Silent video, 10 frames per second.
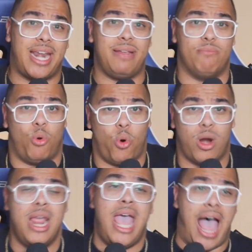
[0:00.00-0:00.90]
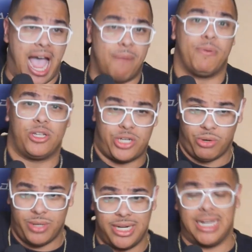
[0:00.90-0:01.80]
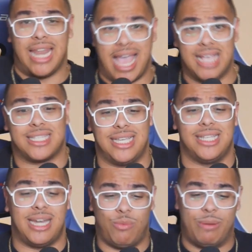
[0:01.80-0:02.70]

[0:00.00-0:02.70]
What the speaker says: getting more opportunity last season,